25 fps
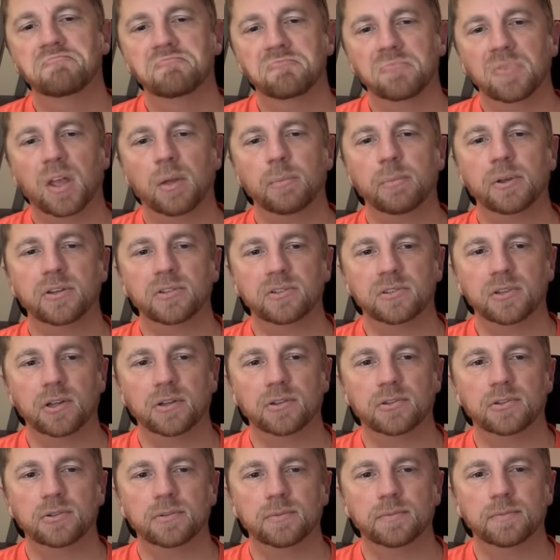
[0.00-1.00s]
That makes
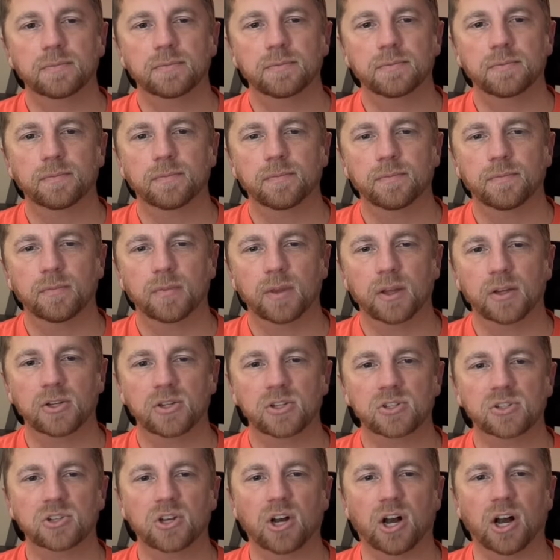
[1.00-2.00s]
sense. Like
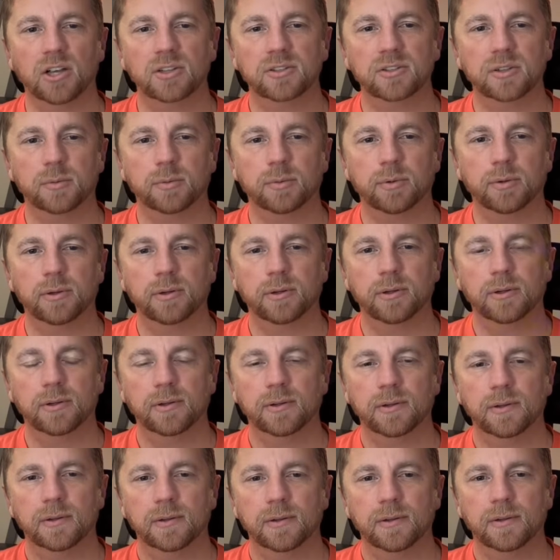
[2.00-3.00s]
just gossip.
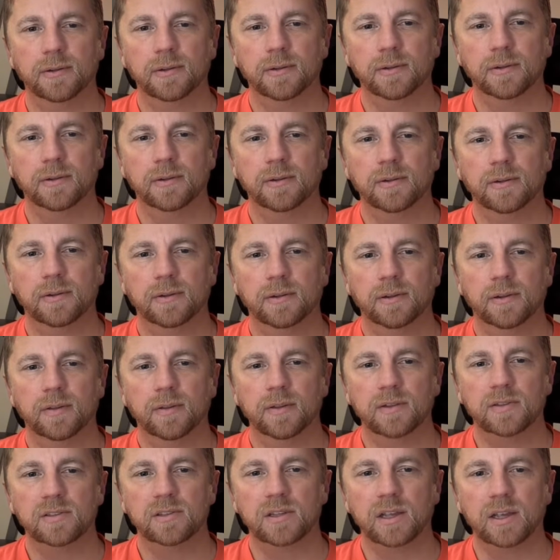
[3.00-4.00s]

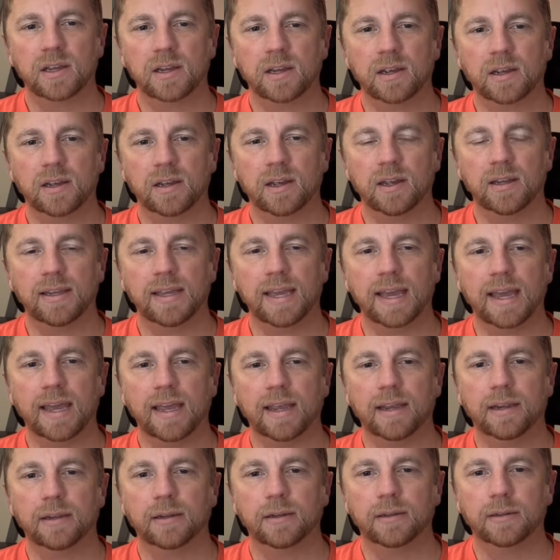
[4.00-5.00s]
This is like a
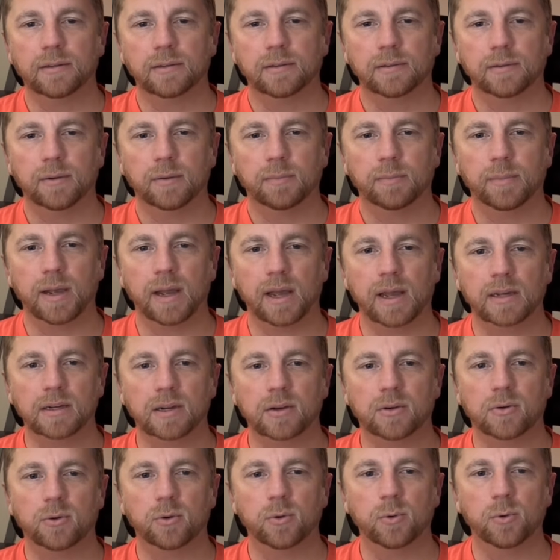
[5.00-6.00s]
gang. A
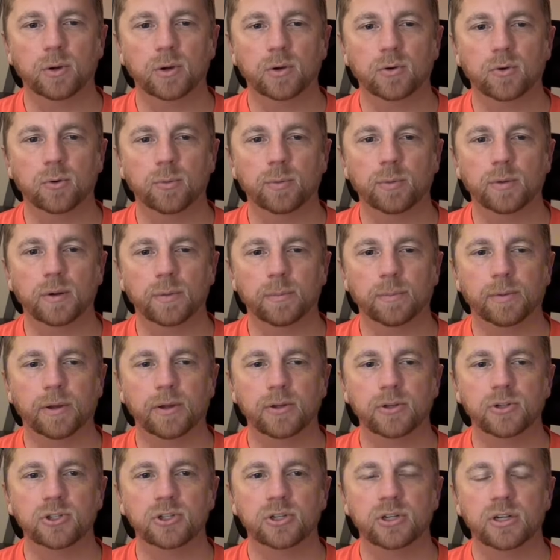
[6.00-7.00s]
pack, a crew, a group, and a
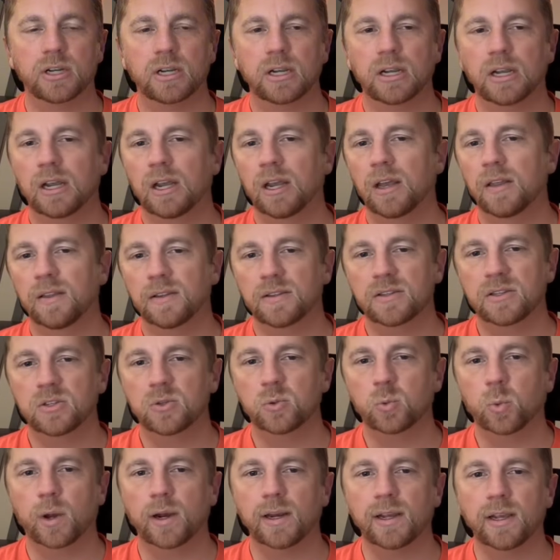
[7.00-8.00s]
bunch. And this is
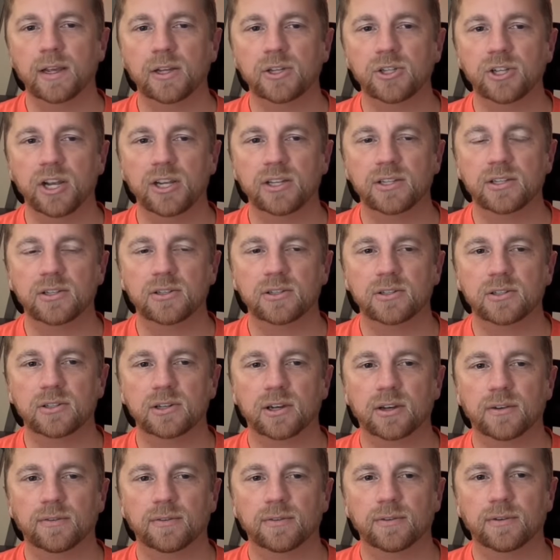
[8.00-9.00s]
wedding adjacent
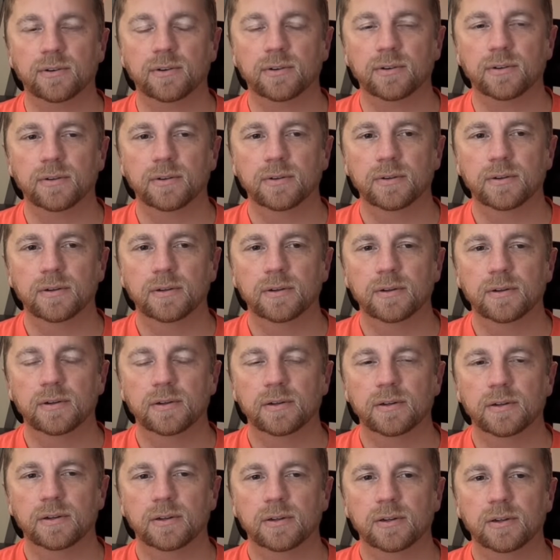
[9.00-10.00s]
stuff.
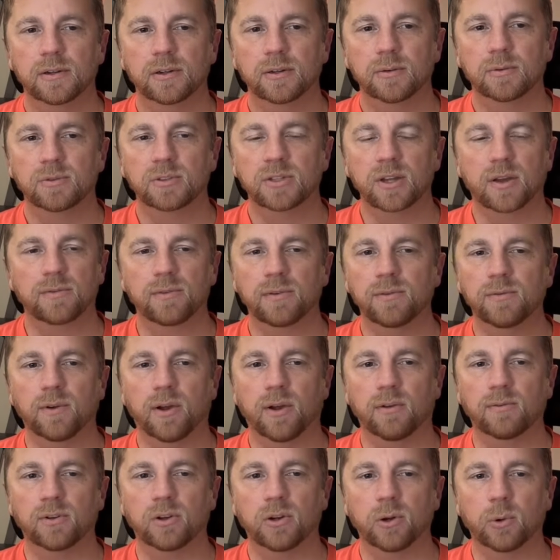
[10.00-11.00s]
Or stuff
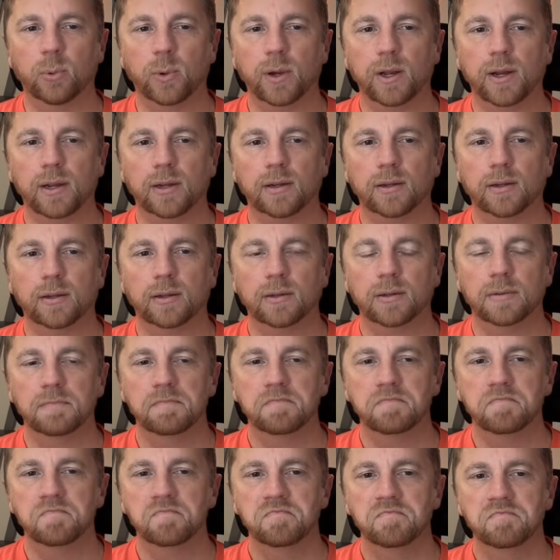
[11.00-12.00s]
involved in a wedding.
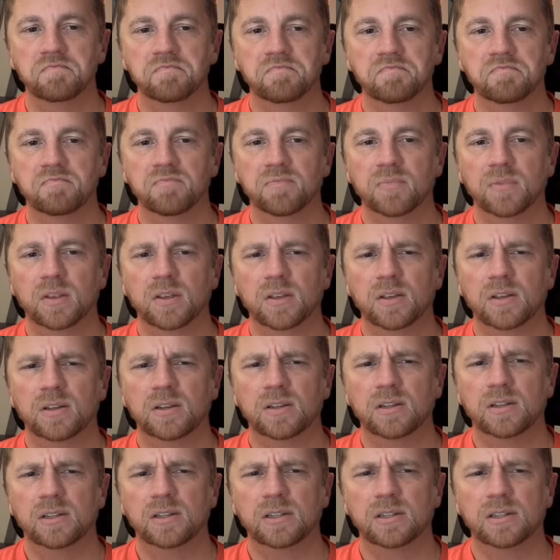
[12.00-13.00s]

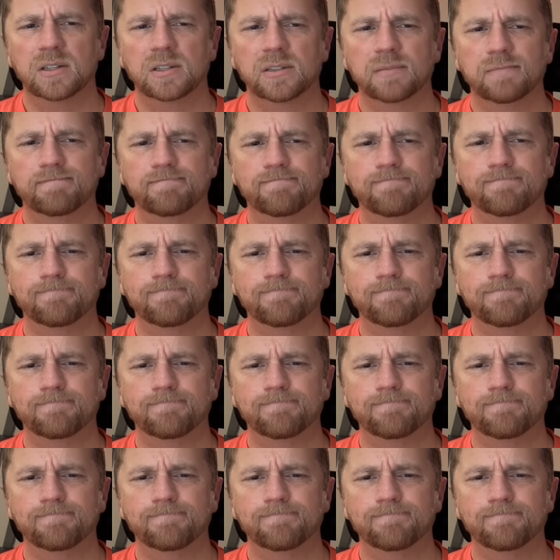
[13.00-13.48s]
Yeah,